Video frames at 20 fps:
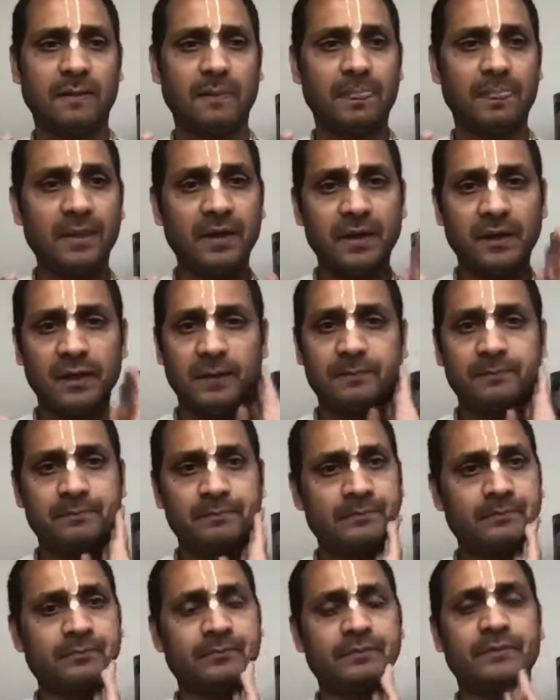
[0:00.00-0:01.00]
the
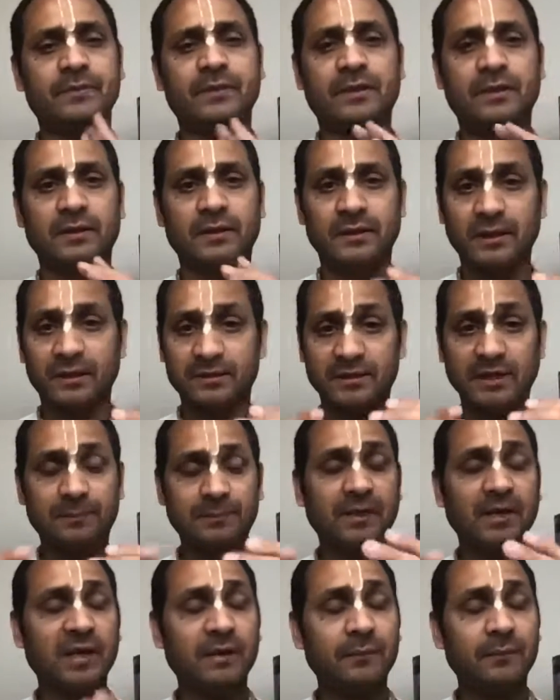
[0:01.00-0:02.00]

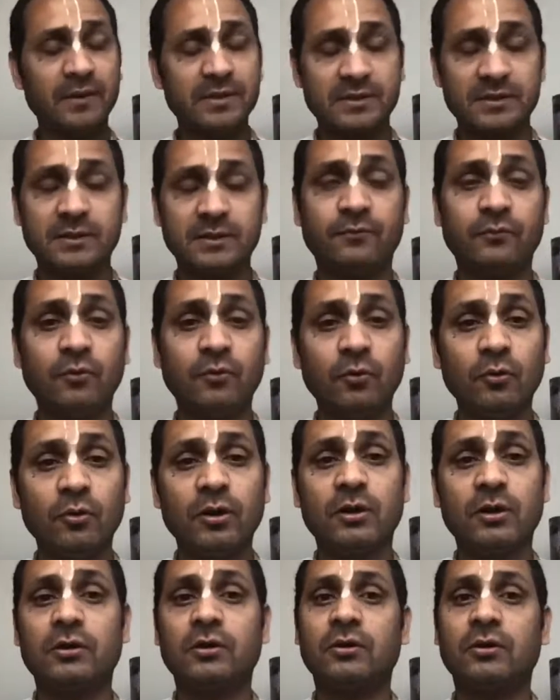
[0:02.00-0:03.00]
chapter name is the
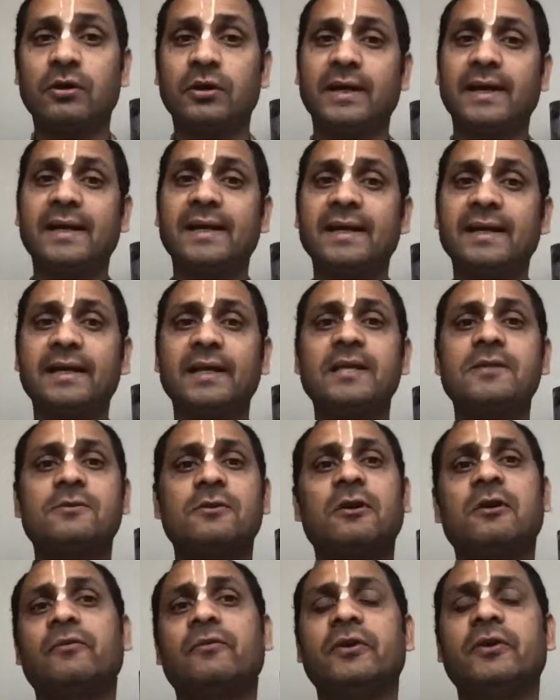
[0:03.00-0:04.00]
4 categories
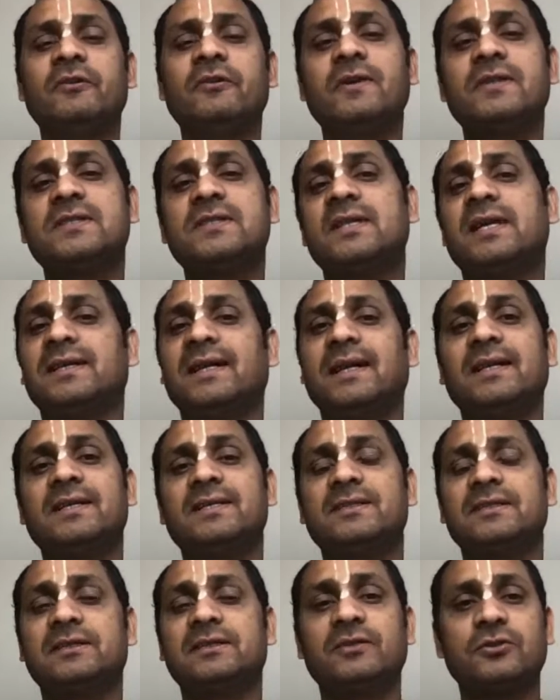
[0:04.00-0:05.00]
of universal
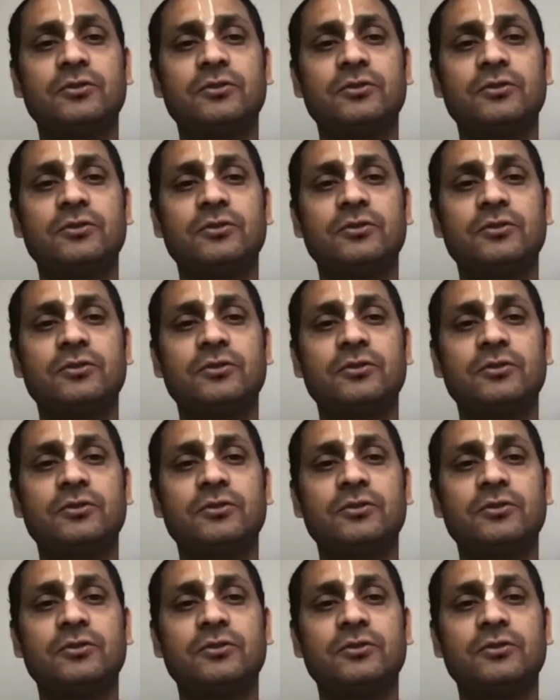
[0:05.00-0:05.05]
annihilation.